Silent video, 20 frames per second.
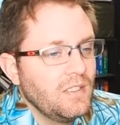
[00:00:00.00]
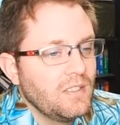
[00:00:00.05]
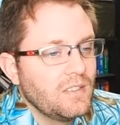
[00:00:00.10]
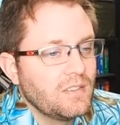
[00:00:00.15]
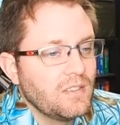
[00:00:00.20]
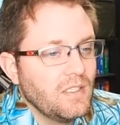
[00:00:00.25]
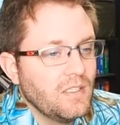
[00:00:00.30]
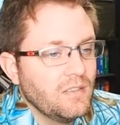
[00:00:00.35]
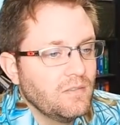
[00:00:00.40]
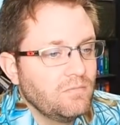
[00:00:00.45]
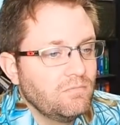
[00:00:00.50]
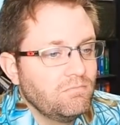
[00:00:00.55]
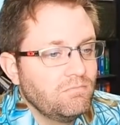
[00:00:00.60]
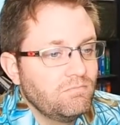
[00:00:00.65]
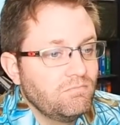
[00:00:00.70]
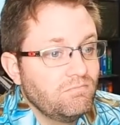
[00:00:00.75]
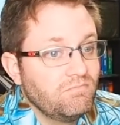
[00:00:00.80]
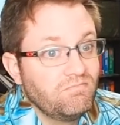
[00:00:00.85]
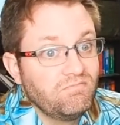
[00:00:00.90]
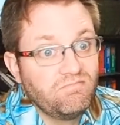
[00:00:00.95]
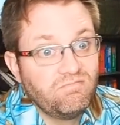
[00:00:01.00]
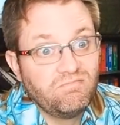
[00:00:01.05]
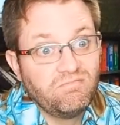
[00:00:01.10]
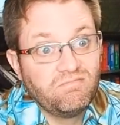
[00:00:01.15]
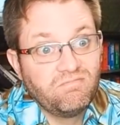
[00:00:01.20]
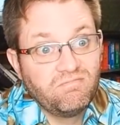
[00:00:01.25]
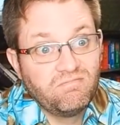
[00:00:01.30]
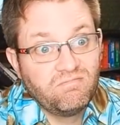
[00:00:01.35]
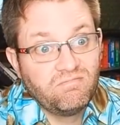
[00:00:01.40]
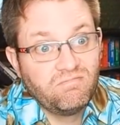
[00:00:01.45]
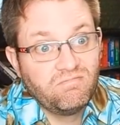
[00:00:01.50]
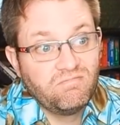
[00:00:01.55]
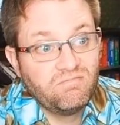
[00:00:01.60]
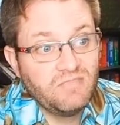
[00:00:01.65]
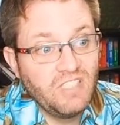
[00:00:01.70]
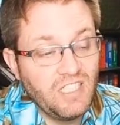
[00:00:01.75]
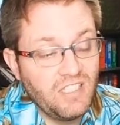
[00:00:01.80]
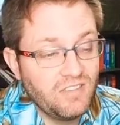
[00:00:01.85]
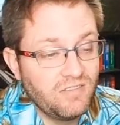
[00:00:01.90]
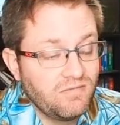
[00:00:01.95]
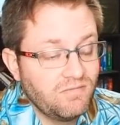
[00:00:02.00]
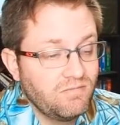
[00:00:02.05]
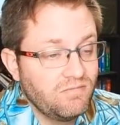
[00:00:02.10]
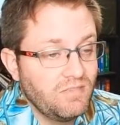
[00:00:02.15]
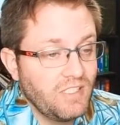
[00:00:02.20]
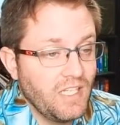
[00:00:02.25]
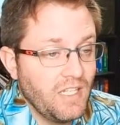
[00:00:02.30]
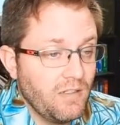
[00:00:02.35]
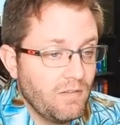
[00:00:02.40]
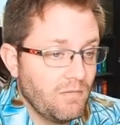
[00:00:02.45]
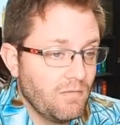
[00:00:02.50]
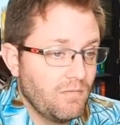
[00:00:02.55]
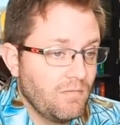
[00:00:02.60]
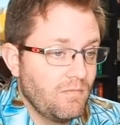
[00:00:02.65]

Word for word: So, yeah, we got